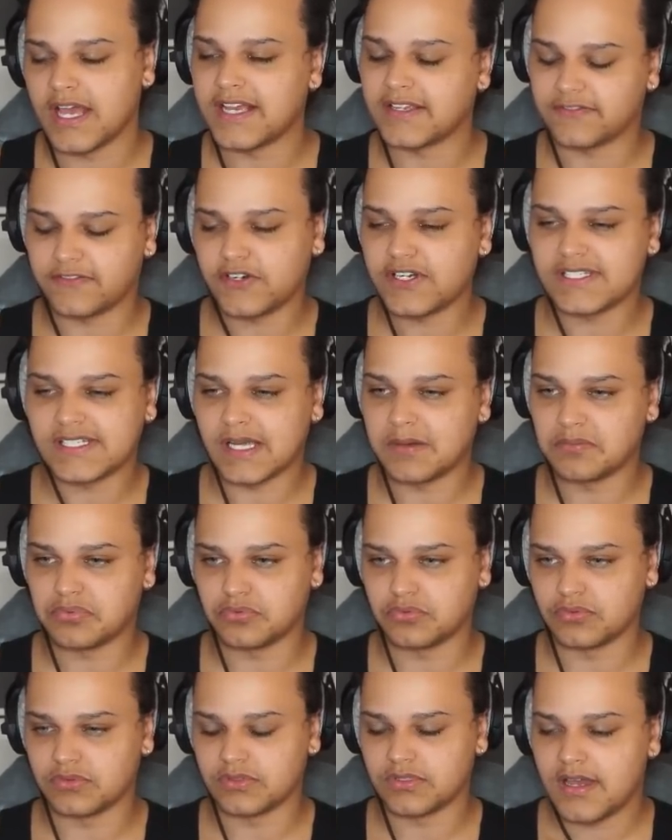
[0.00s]
for
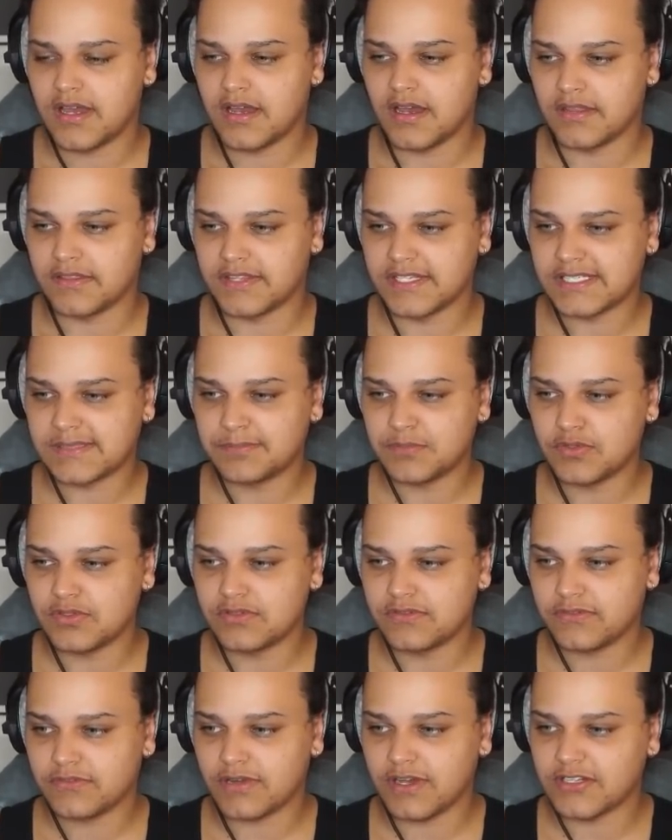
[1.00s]
example, this
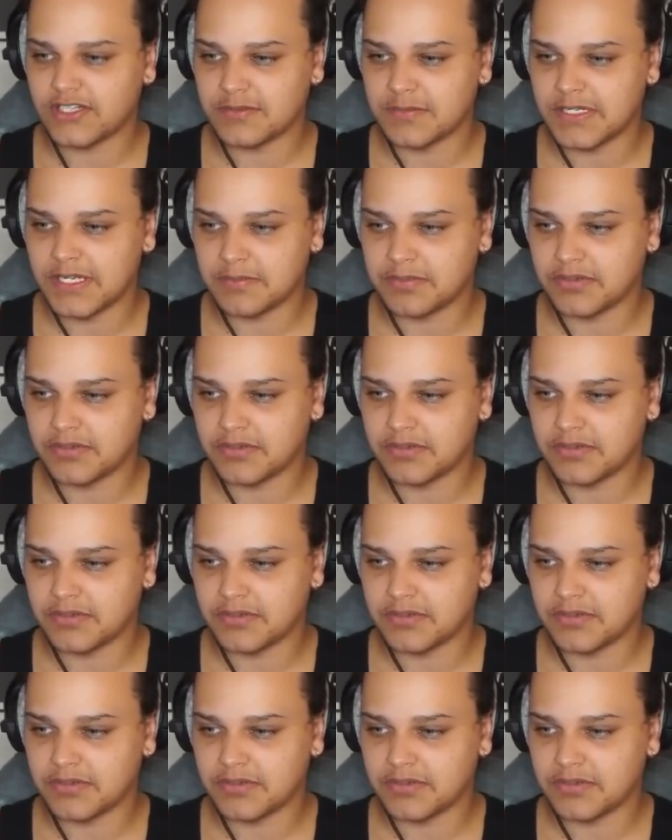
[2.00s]
move, crouching medium